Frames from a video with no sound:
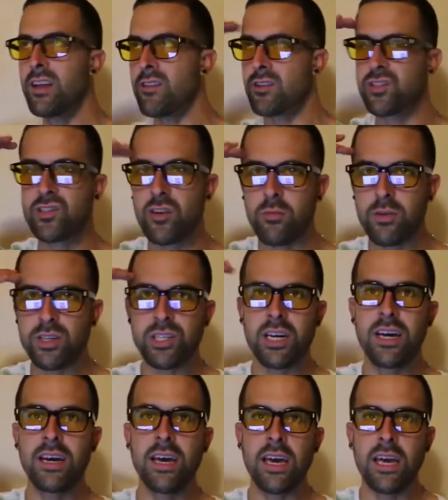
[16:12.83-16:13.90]
There's so much
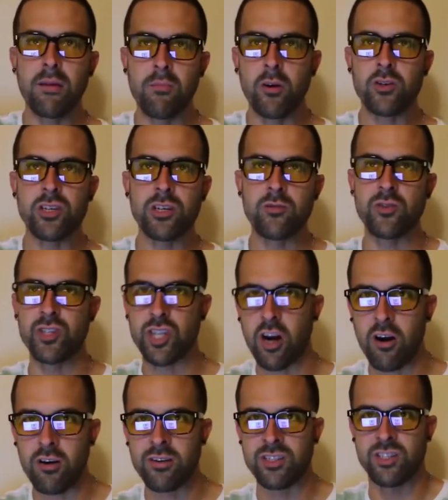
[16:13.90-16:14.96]
emotional
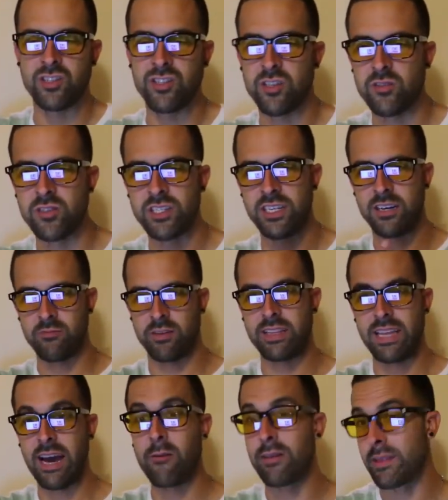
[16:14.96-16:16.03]
charge associated
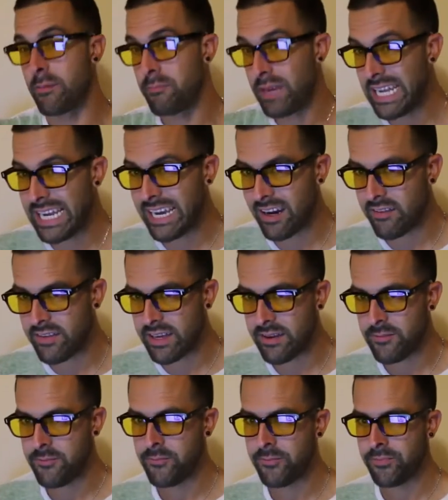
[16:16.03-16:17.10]
with that, with the meaning of
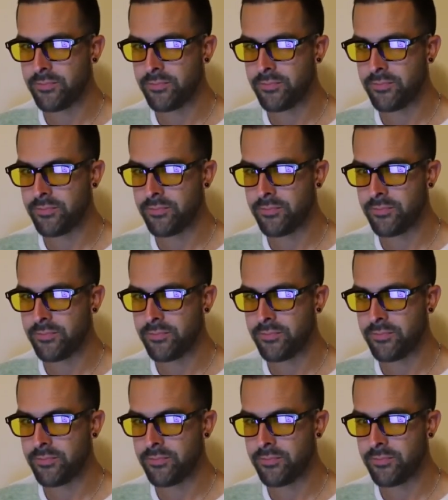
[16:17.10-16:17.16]
it,